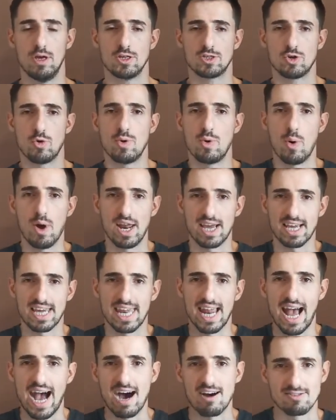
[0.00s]
So we want to
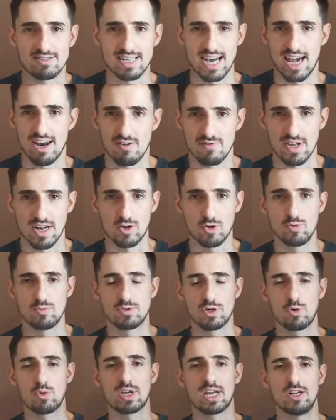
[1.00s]
get outside of that loop
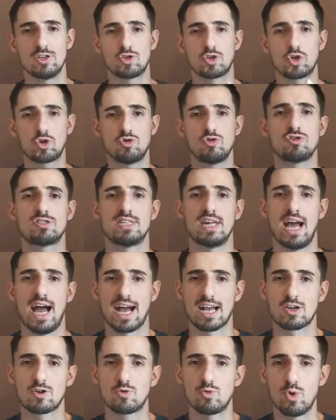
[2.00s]
so we can choose
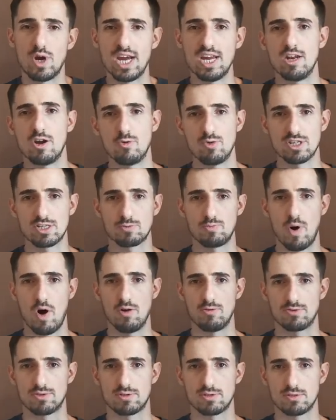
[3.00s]
a greater
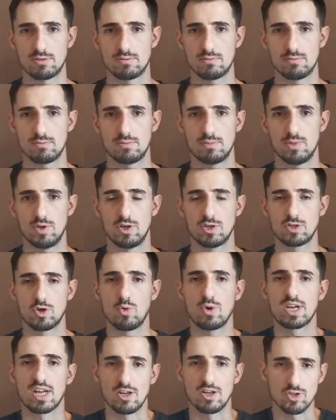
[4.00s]
response, so
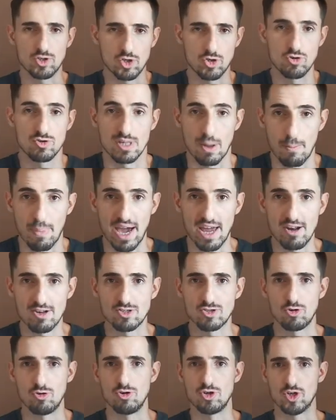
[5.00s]
we can choose a better
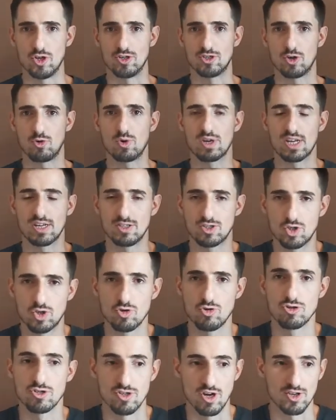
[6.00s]
solution, so we can
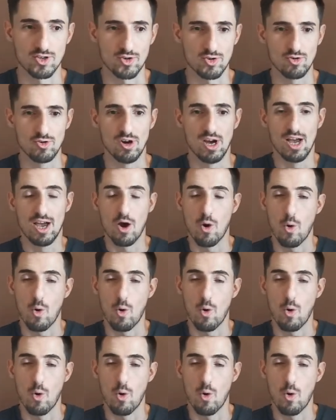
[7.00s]
choose not to